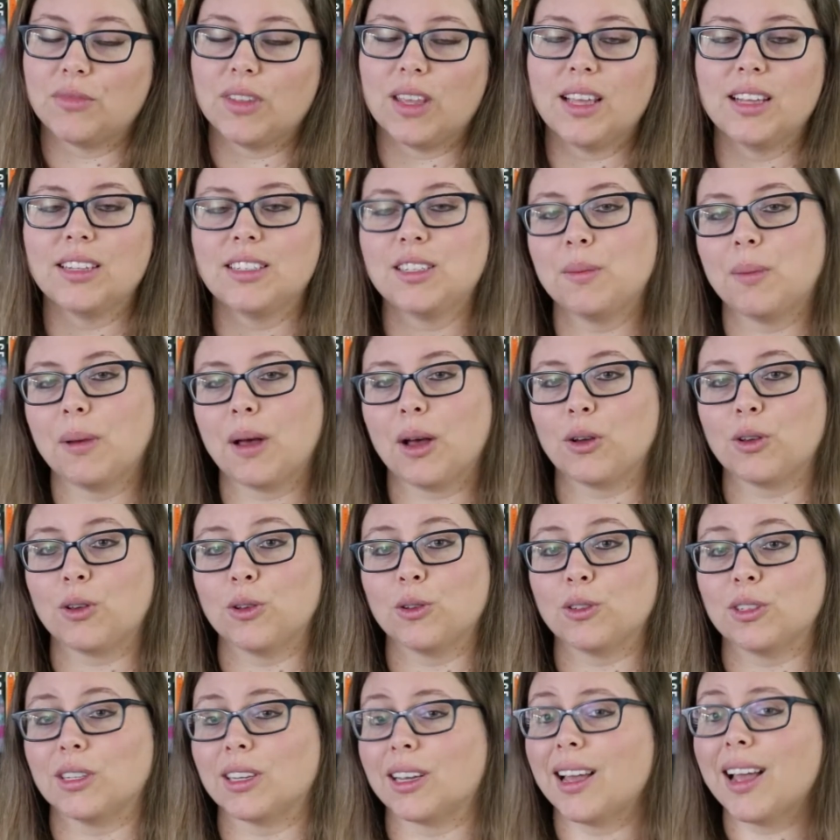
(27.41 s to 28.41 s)
It's about
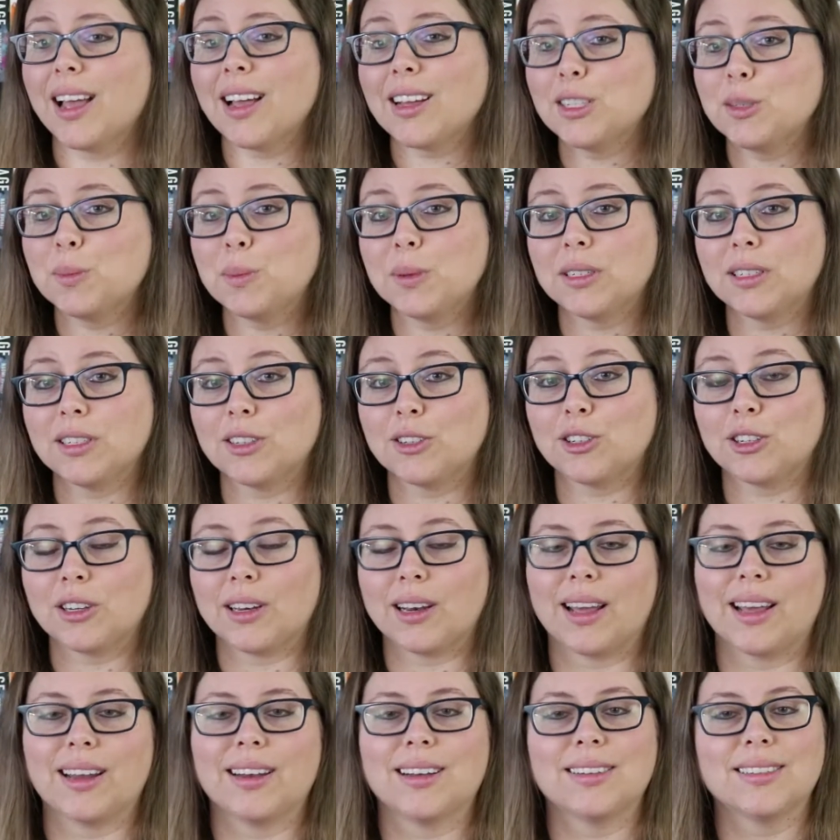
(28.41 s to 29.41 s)
using exposition
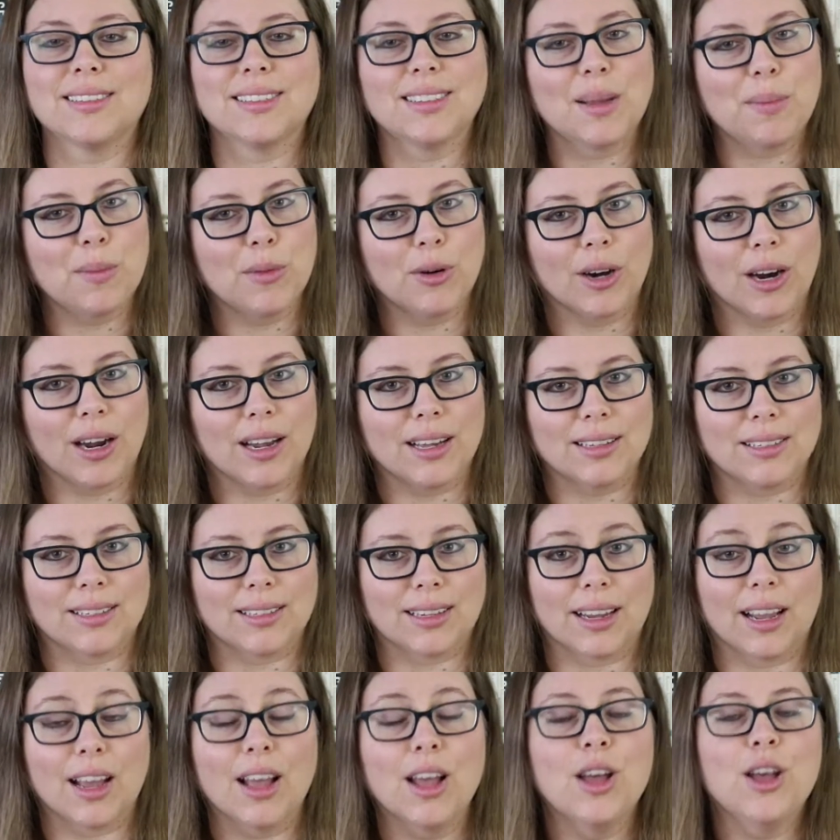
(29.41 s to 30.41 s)
and
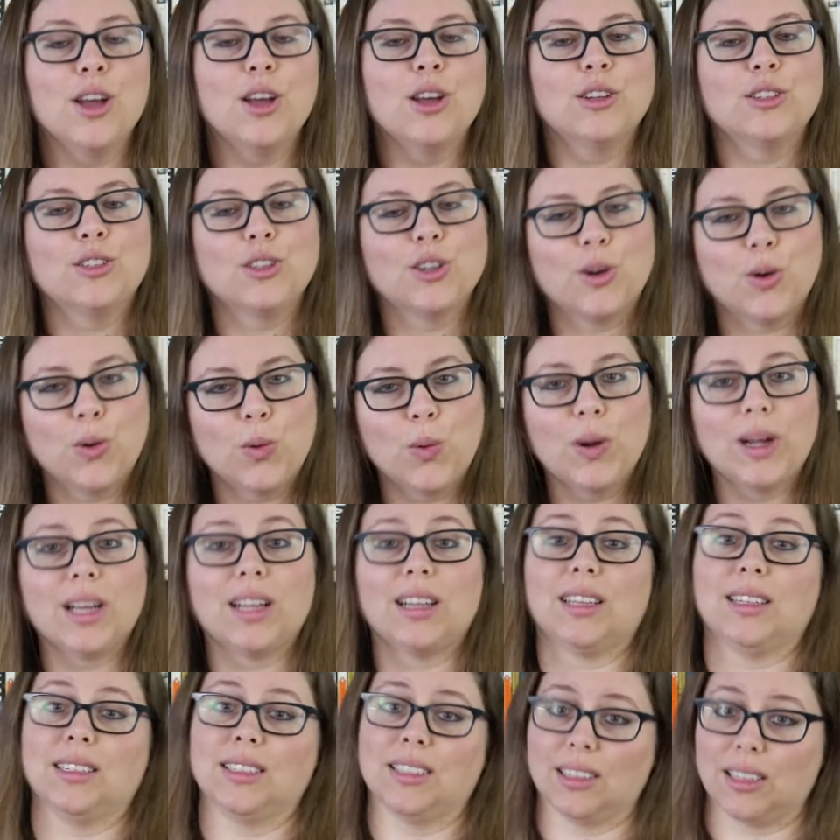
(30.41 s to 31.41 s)
summarizing to
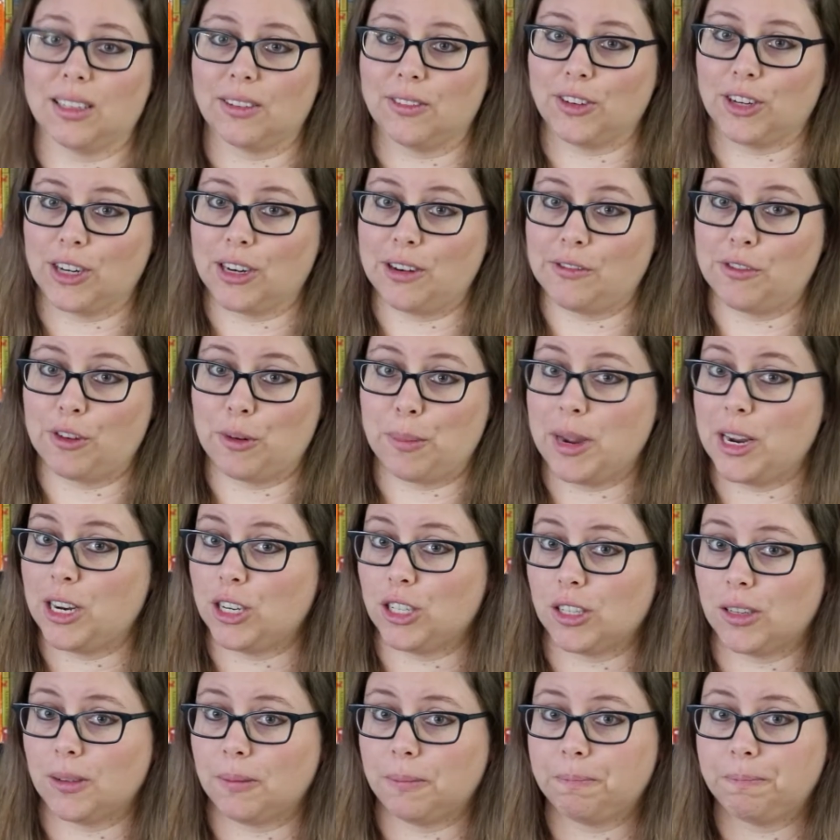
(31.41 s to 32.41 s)
quickly deliver
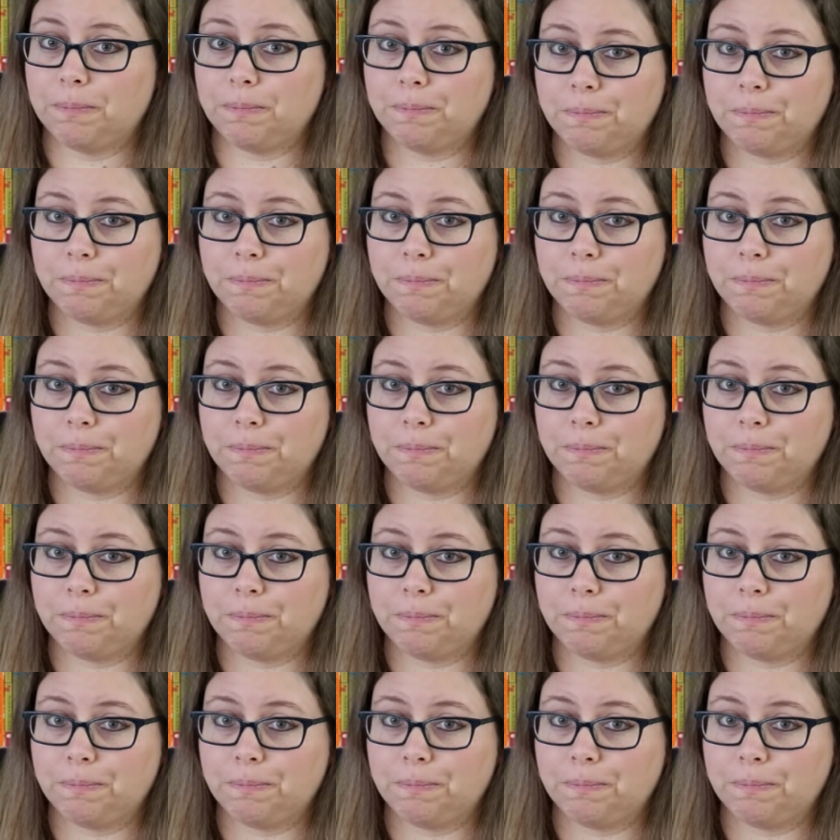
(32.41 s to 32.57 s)
information.